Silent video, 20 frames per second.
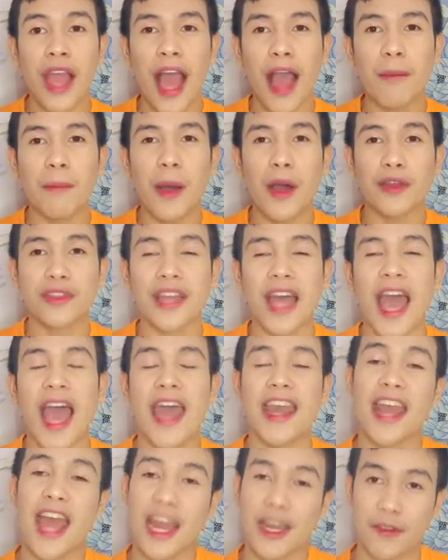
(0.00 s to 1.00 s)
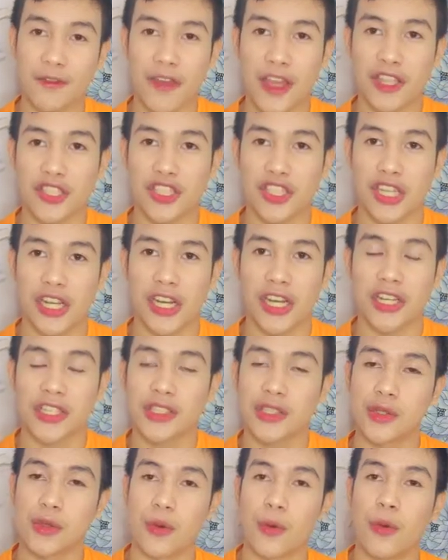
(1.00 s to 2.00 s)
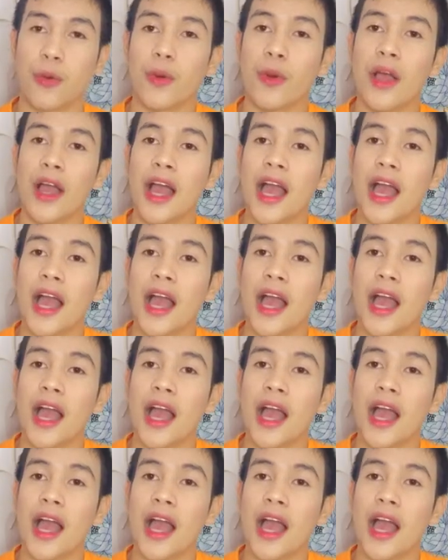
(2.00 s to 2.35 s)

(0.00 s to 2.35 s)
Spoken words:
about an adventure. So,